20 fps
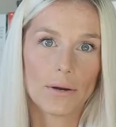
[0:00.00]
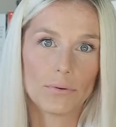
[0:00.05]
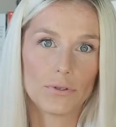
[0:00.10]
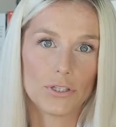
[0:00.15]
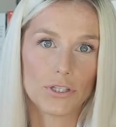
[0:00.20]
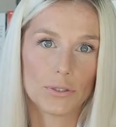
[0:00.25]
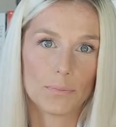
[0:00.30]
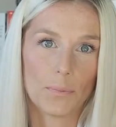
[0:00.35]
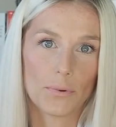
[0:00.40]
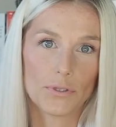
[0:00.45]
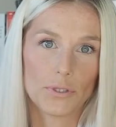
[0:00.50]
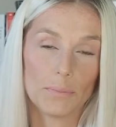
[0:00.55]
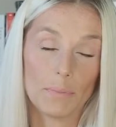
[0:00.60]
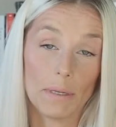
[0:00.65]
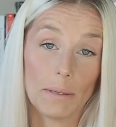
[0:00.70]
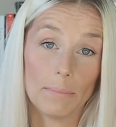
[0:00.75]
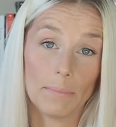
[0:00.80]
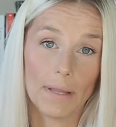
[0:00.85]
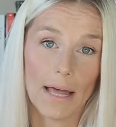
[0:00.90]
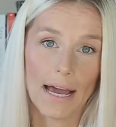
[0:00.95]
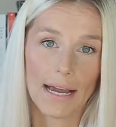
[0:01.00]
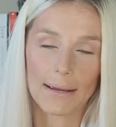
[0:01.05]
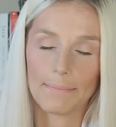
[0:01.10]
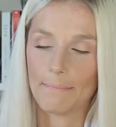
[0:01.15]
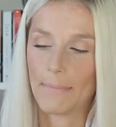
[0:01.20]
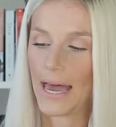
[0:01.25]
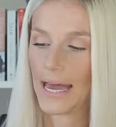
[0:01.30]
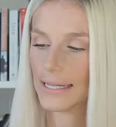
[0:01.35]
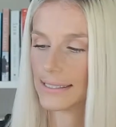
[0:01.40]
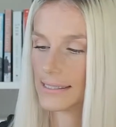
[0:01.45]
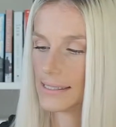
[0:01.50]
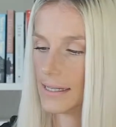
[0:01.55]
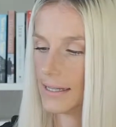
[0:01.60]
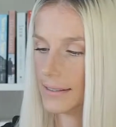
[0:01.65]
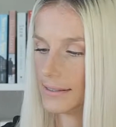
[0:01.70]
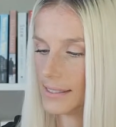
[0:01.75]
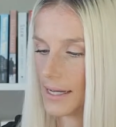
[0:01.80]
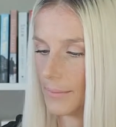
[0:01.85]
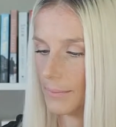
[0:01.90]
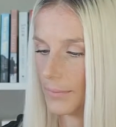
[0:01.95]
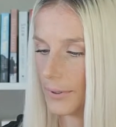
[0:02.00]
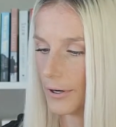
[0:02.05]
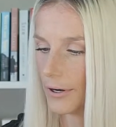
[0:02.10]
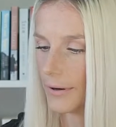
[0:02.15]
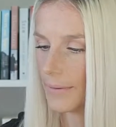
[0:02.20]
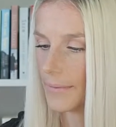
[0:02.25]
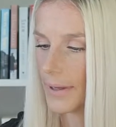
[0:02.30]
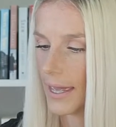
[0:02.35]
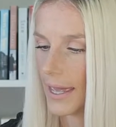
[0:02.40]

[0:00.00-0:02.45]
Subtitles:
which is supposed to be a black matte tumbler.